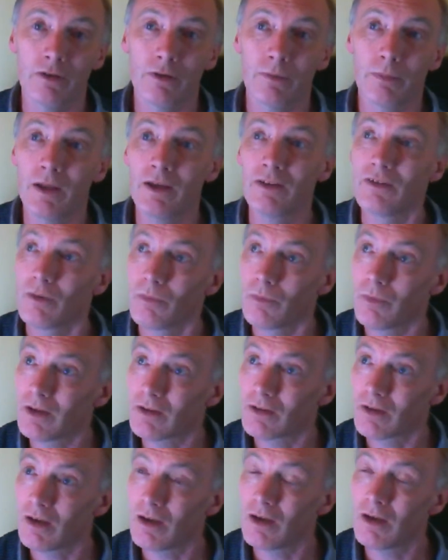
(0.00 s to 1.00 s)
There's a place in
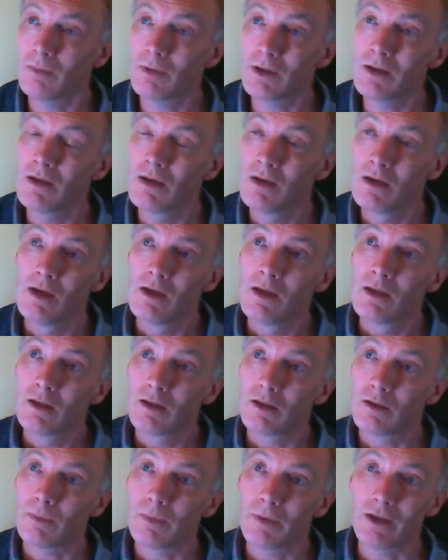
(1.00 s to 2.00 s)
West Kirby,
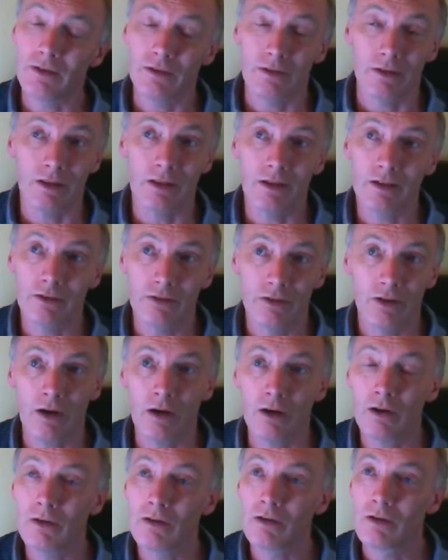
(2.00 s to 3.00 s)
there's a place in
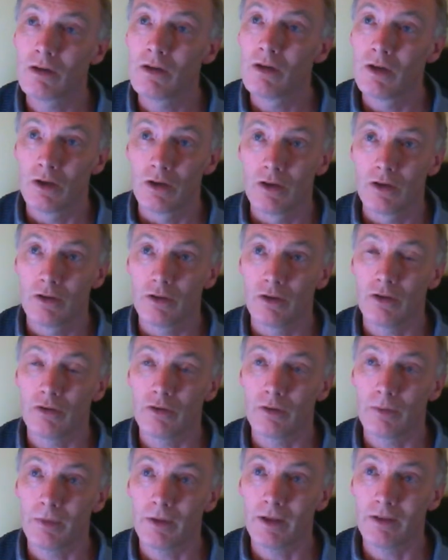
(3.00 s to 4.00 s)
Liscard,
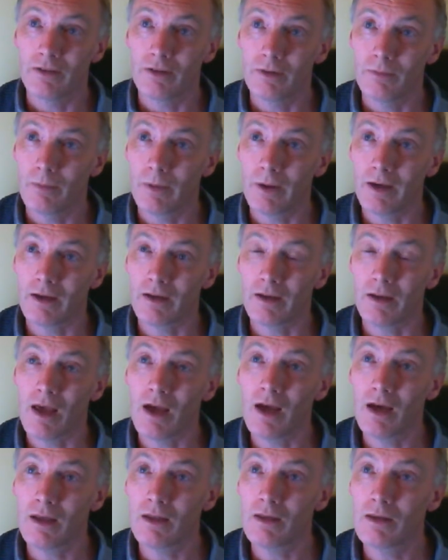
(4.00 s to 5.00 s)
there's a place in
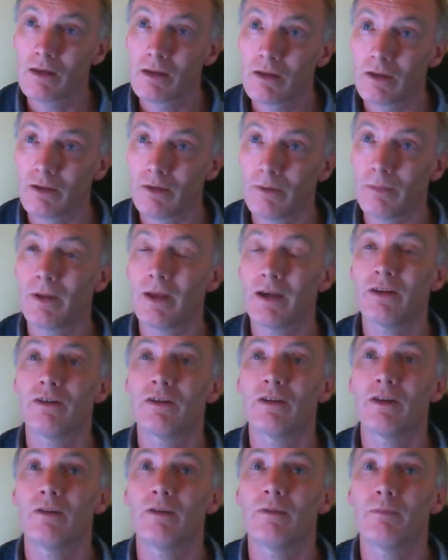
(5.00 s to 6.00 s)
Birkenhead, there's a
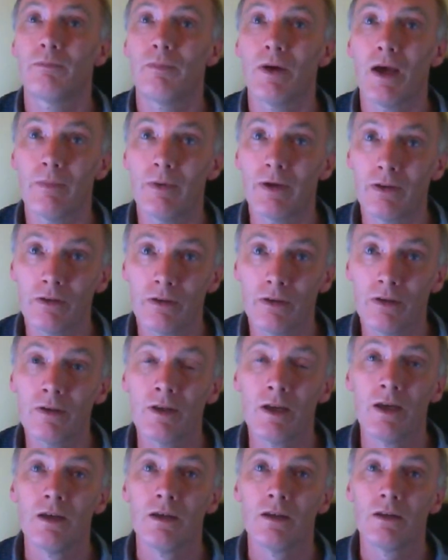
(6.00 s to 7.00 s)
place in Bebington,
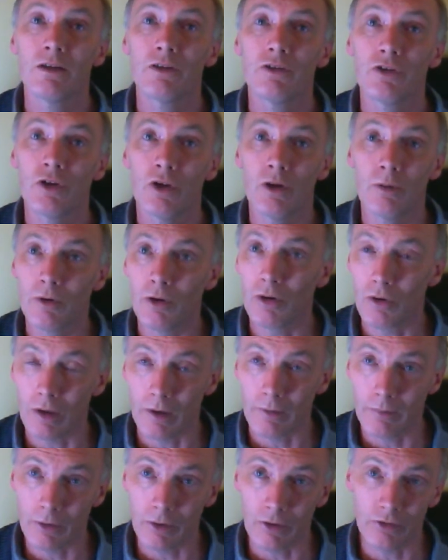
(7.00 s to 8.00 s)
there's Hume Hall
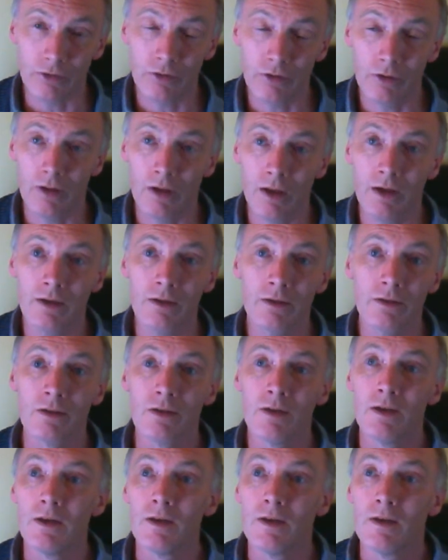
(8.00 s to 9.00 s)
in Port Sunlight,
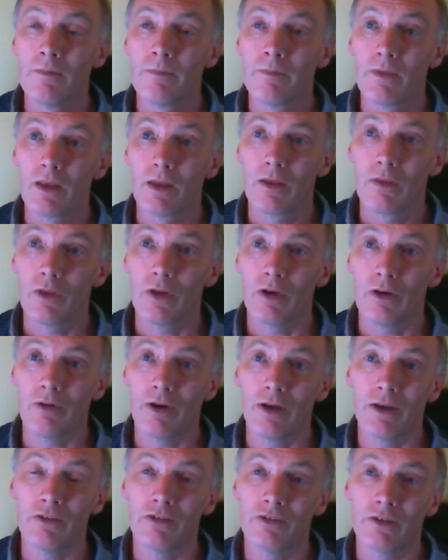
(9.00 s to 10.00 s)
there
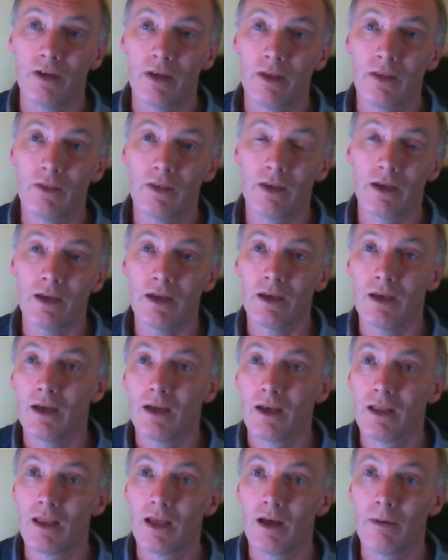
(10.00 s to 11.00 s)
is the
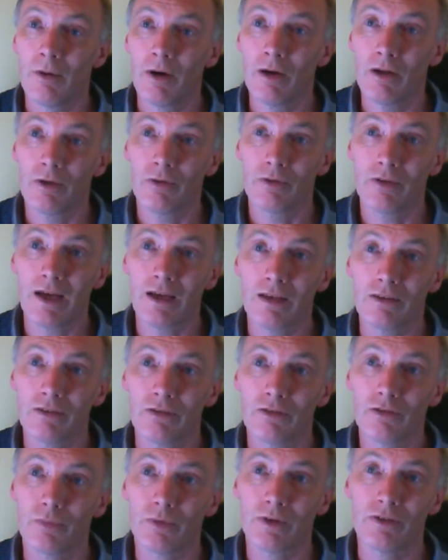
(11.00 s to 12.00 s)
Apollo
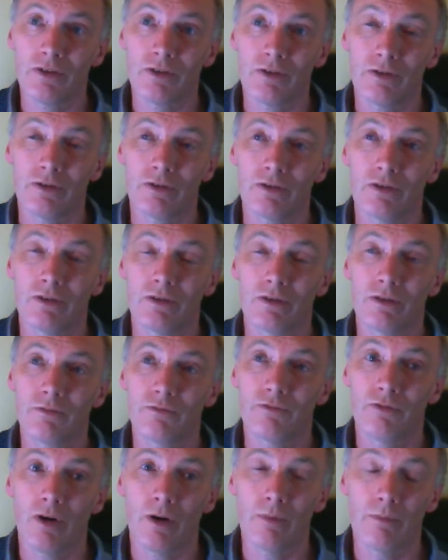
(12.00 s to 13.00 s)
Dance, which is
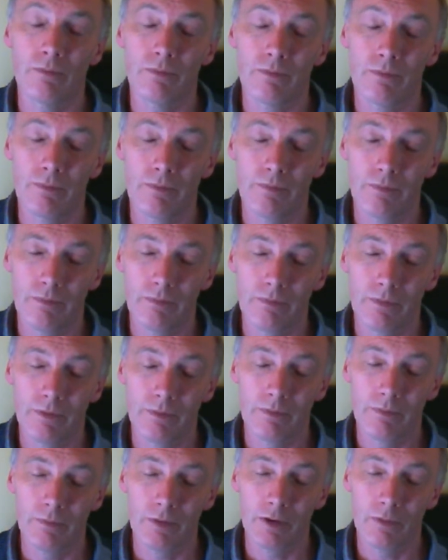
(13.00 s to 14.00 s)
from
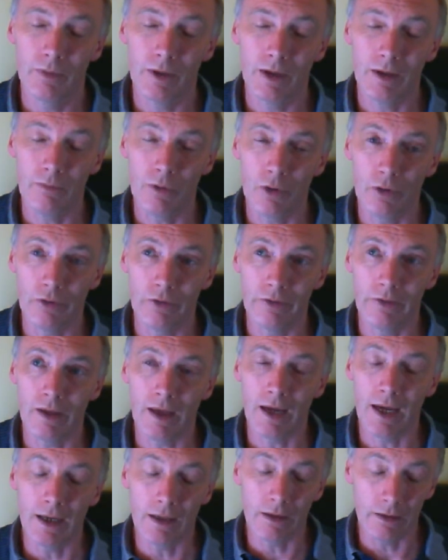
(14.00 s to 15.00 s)
between Morton
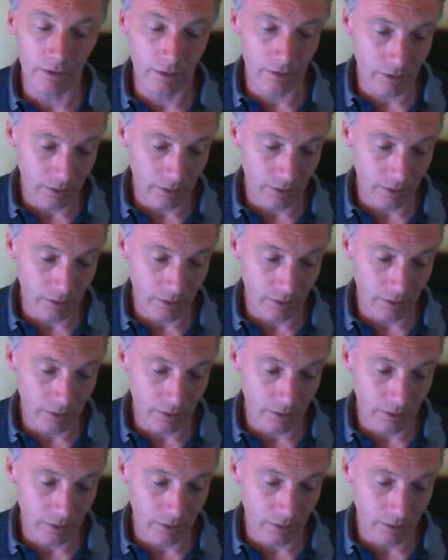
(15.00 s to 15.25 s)
and